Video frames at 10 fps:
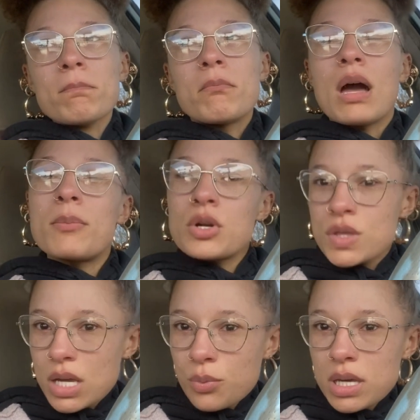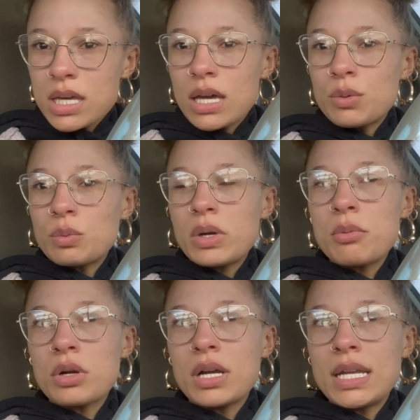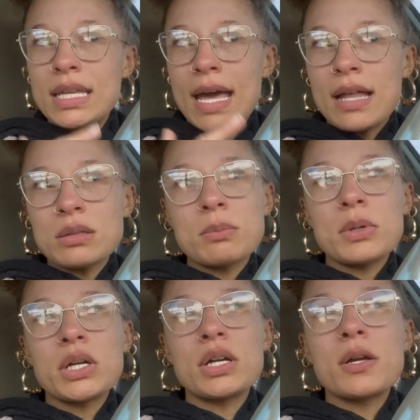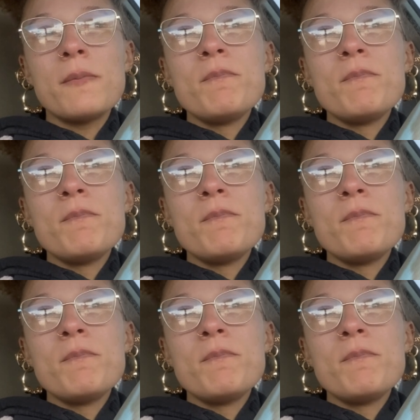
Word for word: my birthday weekend we were in Gatlinburg